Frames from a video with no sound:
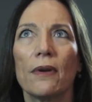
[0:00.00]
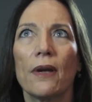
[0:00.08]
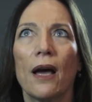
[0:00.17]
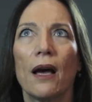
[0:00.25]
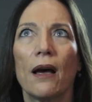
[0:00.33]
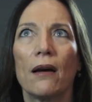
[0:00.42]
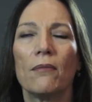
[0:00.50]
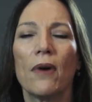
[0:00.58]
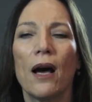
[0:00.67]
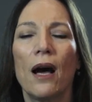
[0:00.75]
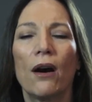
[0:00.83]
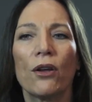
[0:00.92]
are
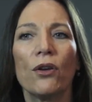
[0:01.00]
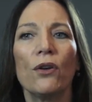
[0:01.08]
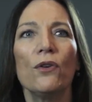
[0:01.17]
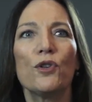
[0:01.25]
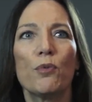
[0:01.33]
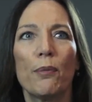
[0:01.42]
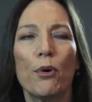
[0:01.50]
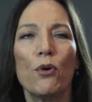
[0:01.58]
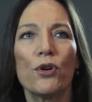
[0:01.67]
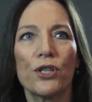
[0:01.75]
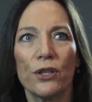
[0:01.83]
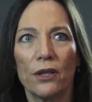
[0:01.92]
a huge
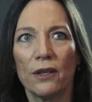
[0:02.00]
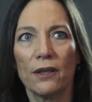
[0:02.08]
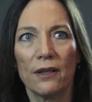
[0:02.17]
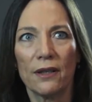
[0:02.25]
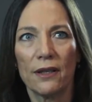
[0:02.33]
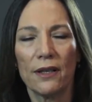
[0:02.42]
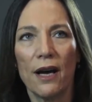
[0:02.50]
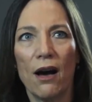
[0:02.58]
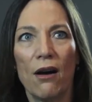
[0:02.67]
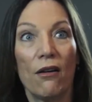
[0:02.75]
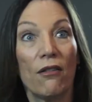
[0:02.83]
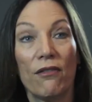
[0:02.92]
proportion
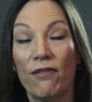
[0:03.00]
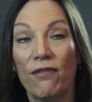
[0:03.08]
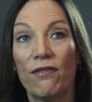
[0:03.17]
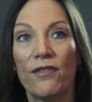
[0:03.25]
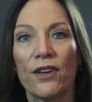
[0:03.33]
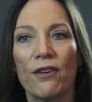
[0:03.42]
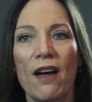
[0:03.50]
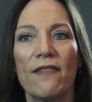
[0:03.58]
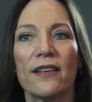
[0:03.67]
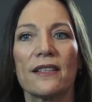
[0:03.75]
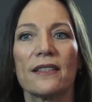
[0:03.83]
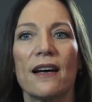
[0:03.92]
of the
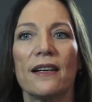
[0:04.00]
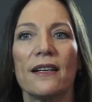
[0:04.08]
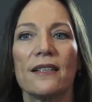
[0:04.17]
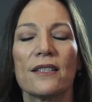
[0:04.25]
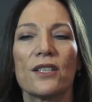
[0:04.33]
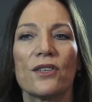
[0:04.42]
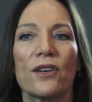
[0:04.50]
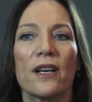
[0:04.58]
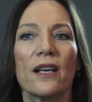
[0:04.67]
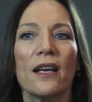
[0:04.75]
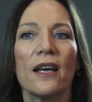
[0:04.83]
graphic design industry.